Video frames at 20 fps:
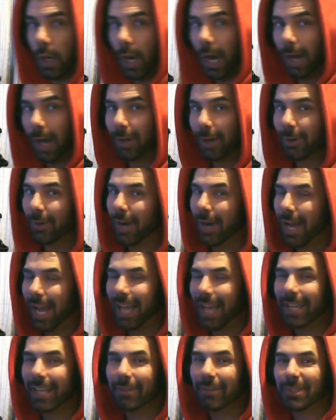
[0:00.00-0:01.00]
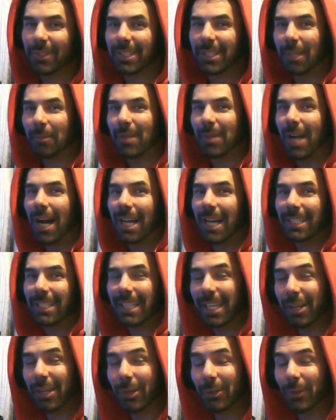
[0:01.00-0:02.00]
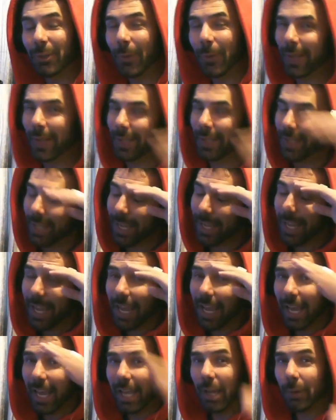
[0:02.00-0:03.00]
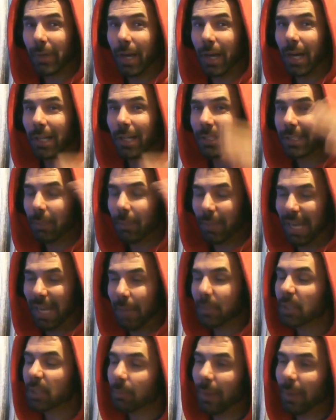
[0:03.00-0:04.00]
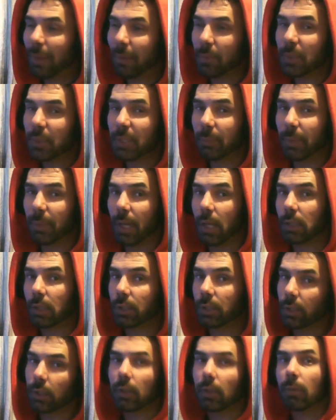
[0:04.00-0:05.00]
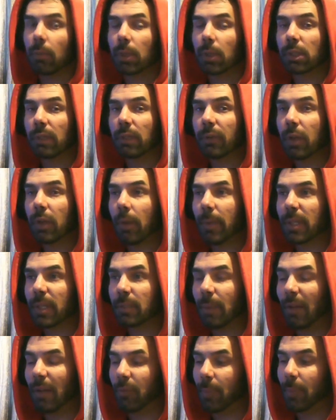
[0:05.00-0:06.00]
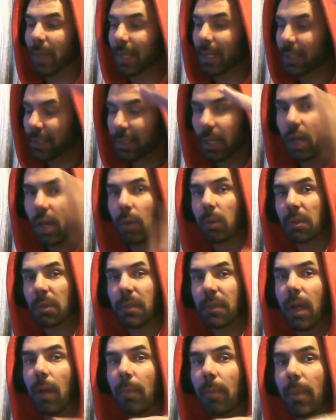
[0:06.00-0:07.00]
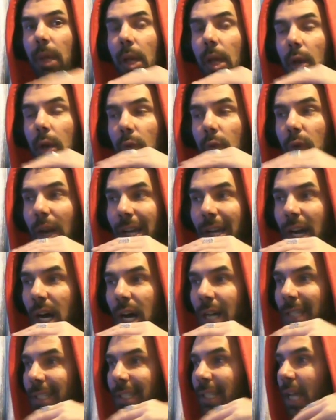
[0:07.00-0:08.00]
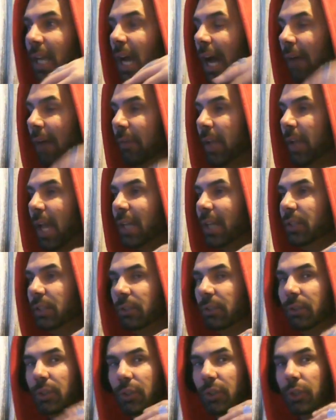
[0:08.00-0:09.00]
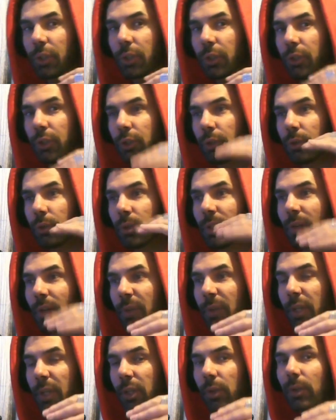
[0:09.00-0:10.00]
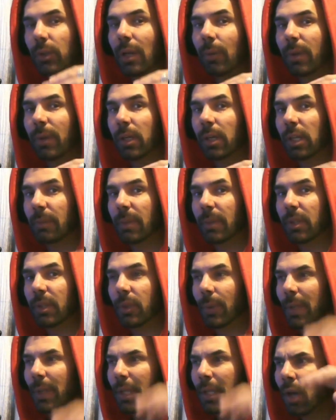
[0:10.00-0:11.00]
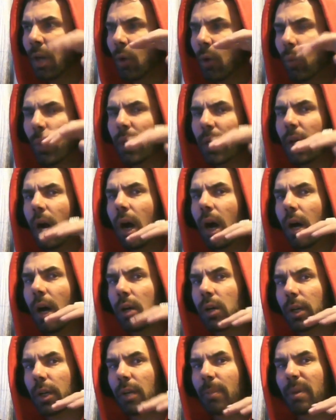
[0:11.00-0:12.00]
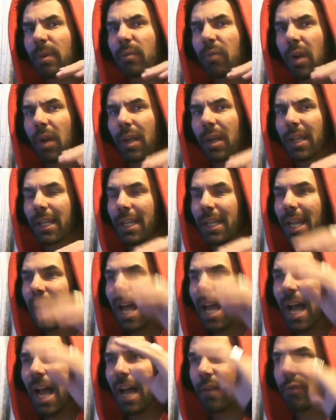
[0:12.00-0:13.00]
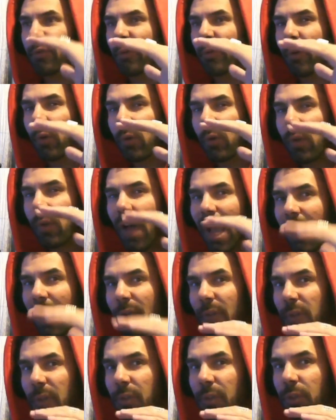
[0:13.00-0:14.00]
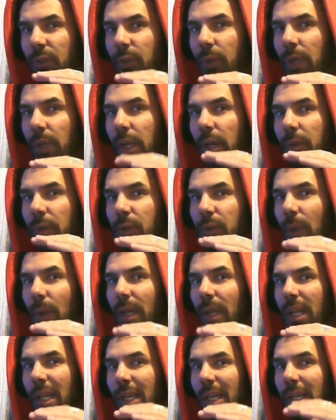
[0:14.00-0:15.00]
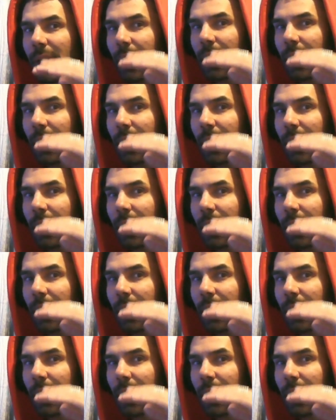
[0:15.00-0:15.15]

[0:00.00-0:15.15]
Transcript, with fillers: Oh, hey, what's up guys? How y'all doing? Hello guys, my name is Pav Music Production. Most of you know me as Pav Beats. What's up? Right guys, I would like to introduce you to something new that we're going to be doing. We are going to be running a full F L Studio twenty